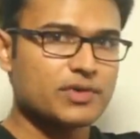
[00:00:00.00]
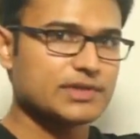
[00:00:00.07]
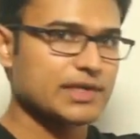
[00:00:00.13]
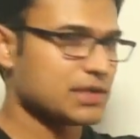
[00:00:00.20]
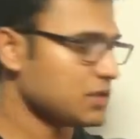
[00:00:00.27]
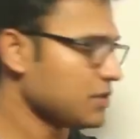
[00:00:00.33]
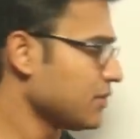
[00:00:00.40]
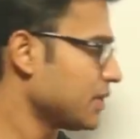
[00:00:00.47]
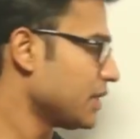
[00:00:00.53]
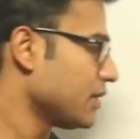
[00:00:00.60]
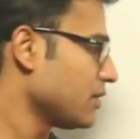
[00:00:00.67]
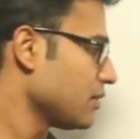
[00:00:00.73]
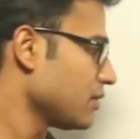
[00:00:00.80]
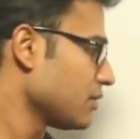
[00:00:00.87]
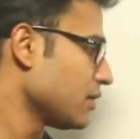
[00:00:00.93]
in such a way
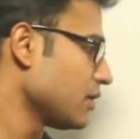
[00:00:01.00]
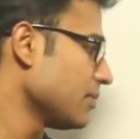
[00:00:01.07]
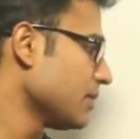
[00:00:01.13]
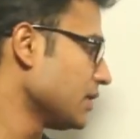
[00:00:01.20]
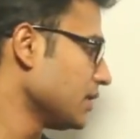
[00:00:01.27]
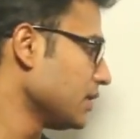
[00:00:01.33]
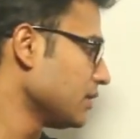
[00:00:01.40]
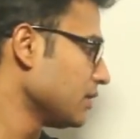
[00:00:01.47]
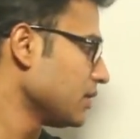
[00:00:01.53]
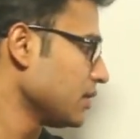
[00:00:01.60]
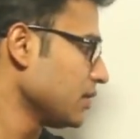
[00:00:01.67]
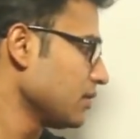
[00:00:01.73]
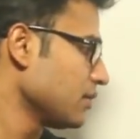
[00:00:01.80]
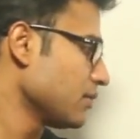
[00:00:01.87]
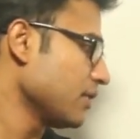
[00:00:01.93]
that there will be
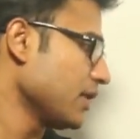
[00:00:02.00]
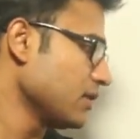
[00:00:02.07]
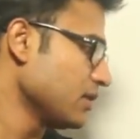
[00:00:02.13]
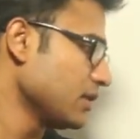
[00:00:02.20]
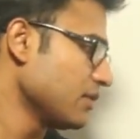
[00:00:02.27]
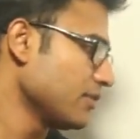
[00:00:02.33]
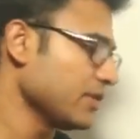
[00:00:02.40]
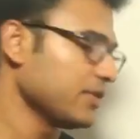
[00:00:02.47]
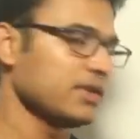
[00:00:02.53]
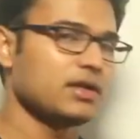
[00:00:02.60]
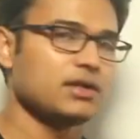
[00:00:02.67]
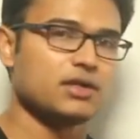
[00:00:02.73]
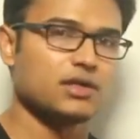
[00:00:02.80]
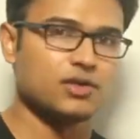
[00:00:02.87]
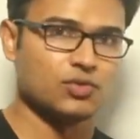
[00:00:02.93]
T3, then T1,
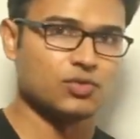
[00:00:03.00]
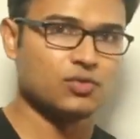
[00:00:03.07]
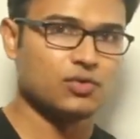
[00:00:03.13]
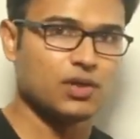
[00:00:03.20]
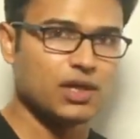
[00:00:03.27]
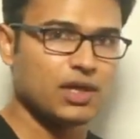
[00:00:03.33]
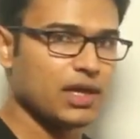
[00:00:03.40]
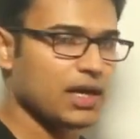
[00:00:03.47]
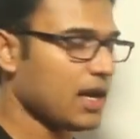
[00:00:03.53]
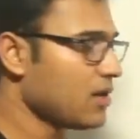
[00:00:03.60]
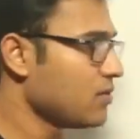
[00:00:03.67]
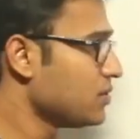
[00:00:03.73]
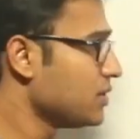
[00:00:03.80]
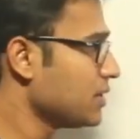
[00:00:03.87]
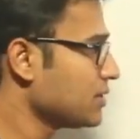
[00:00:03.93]
then T2,
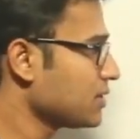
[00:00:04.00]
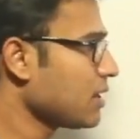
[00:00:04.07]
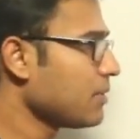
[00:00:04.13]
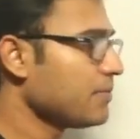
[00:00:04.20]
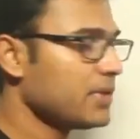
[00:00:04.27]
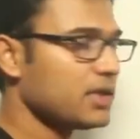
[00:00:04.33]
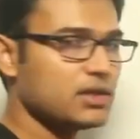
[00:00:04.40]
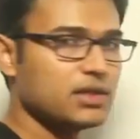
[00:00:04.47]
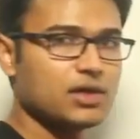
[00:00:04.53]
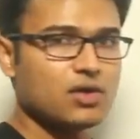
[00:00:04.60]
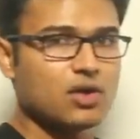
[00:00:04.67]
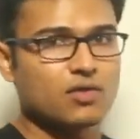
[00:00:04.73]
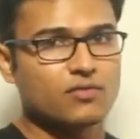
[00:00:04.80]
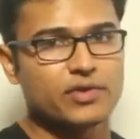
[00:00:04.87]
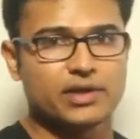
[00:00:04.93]
and you just compare the
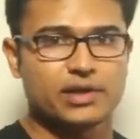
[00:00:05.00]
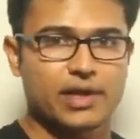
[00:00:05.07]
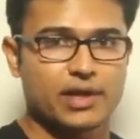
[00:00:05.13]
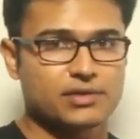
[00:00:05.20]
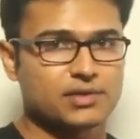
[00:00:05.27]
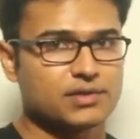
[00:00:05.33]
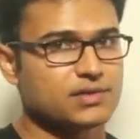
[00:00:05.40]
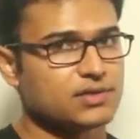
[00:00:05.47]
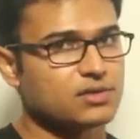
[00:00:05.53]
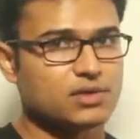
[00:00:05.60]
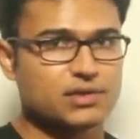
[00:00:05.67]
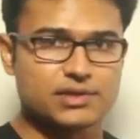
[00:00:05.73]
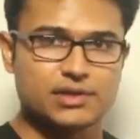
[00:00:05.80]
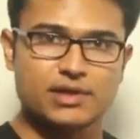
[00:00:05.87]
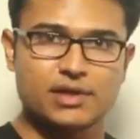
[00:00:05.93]
conflicting actions. You
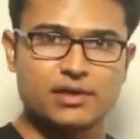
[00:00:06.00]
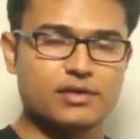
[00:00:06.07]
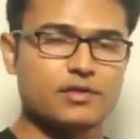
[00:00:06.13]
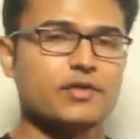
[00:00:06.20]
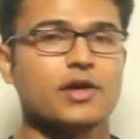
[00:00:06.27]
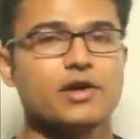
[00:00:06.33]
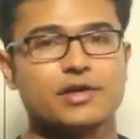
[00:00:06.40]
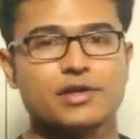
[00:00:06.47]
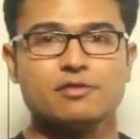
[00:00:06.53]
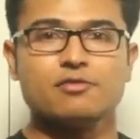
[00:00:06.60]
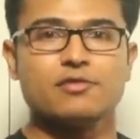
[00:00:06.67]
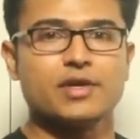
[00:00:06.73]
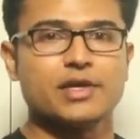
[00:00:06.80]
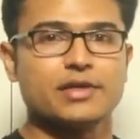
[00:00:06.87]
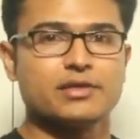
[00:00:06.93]
will see that they are
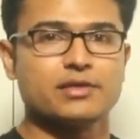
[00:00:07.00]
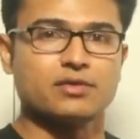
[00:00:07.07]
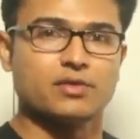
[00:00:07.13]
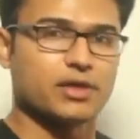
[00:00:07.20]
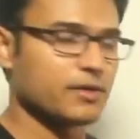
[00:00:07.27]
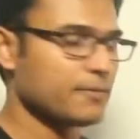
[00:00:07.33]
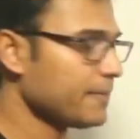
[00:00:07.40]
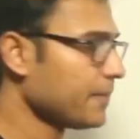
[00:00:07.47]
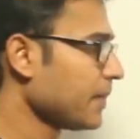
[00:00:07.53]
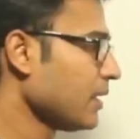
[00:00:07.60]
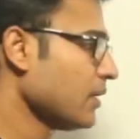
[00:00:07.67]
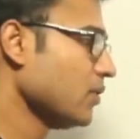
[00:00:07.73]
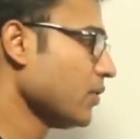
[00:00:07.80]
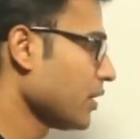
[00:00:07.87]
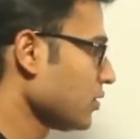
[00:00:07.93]
equivalent. Okay,
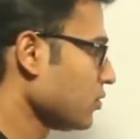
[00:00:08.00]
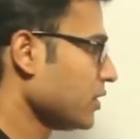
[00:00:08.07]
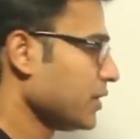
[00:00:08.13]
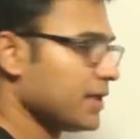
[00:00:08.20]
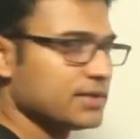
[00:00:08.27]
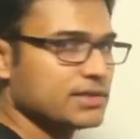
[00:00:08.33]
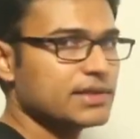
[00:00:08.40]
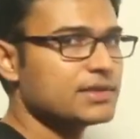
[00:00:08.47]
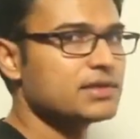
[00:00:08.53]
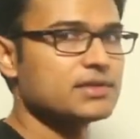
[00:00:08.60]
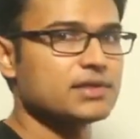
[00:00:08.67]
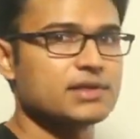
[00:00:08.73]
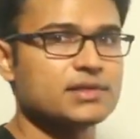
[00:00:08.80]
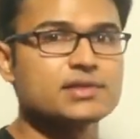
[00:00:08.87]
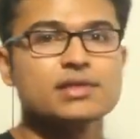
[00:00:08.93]
you can do it as an
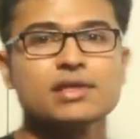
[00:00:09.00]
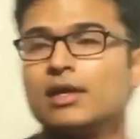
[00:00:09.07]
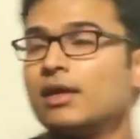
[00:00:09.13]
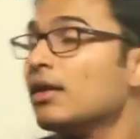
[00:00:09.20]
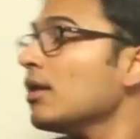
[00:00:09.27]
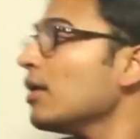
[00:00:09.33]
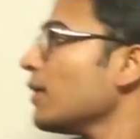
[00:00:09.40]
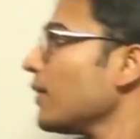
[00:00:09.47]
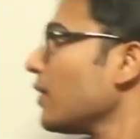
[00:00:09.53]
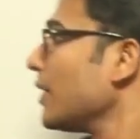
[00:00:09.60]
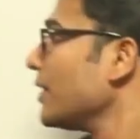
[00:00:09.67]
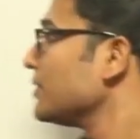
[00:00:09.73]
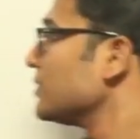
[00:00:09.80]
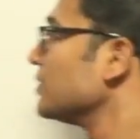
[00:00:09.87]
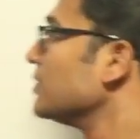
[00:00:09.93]
exercise. Now
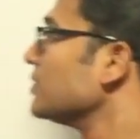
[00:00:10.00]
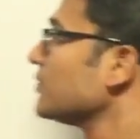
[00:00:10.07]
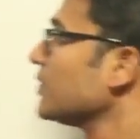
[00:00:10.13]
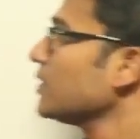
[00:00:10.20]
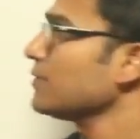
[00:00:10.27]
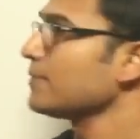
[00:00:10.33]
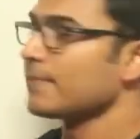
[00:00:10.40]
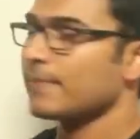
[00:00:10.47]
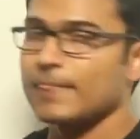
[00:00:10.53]
let's see this one.